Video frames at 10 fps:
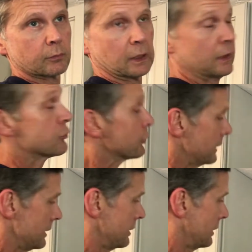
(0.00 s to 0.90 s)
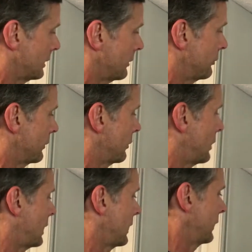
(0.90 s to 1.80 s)
entry for the
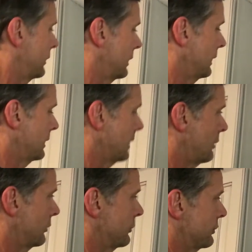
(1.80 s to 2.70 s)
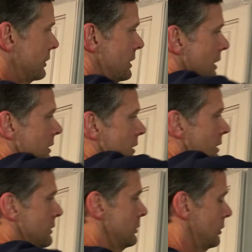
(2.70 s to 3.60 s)
wire, and now we're just connecting
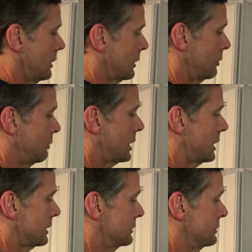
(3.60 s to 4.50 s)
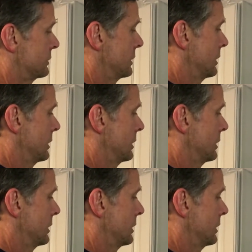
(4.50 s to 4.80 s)
into our box.